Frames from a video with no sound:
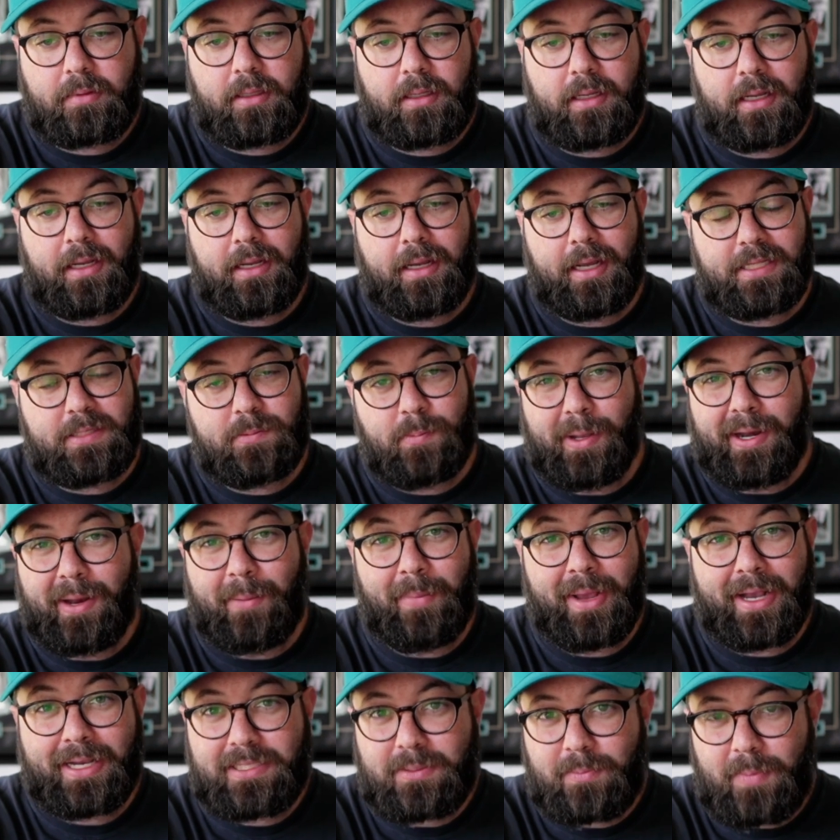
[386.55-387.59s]
It's been a
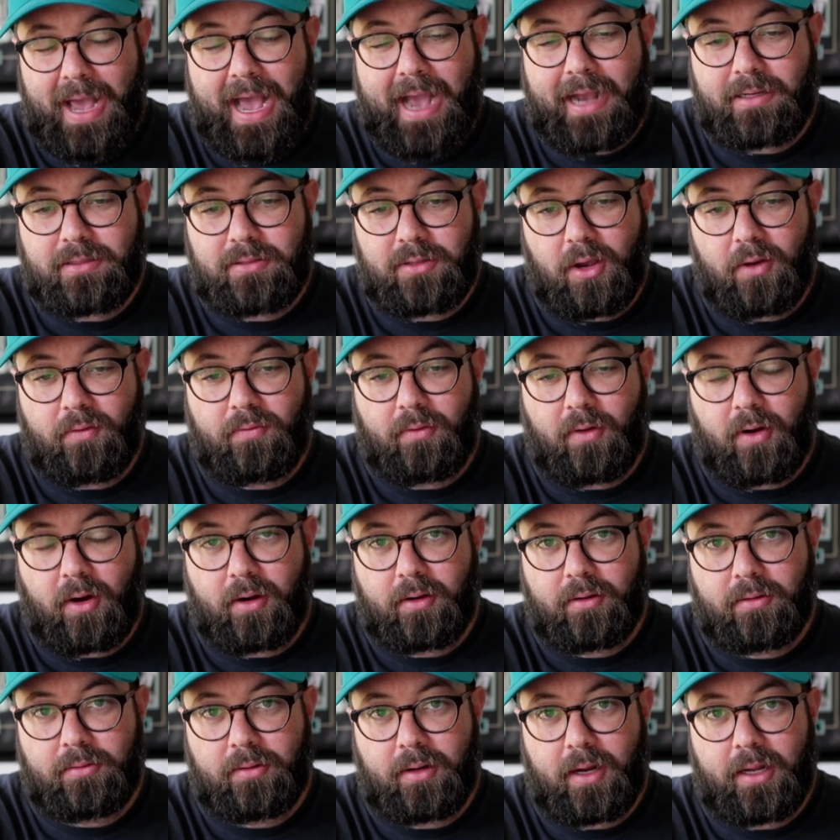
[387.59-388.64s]
mixed bag so far,
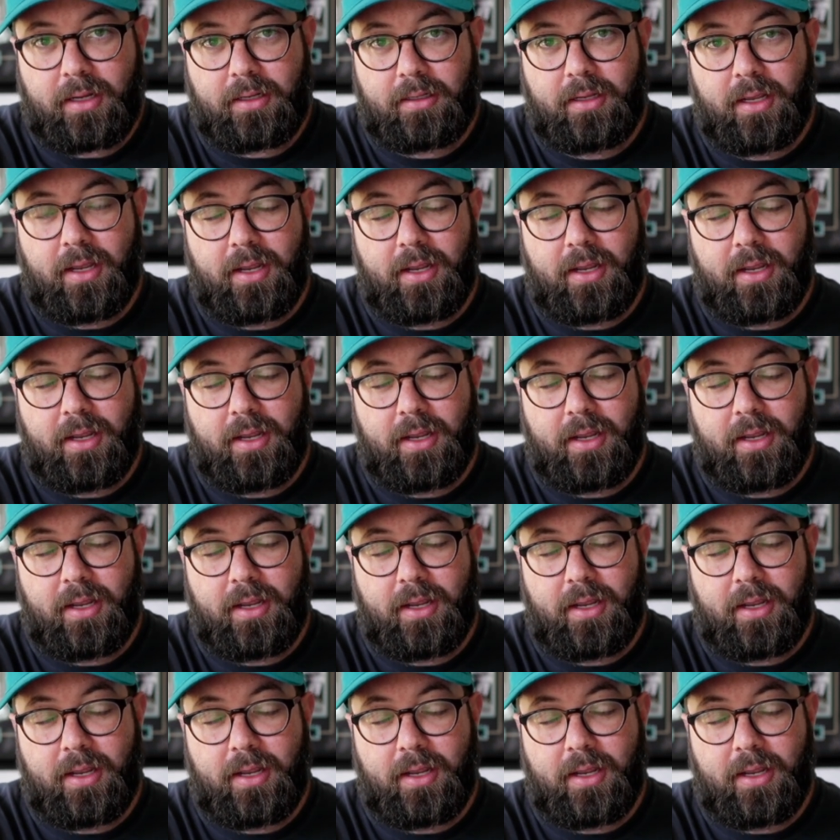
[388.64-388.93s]
right?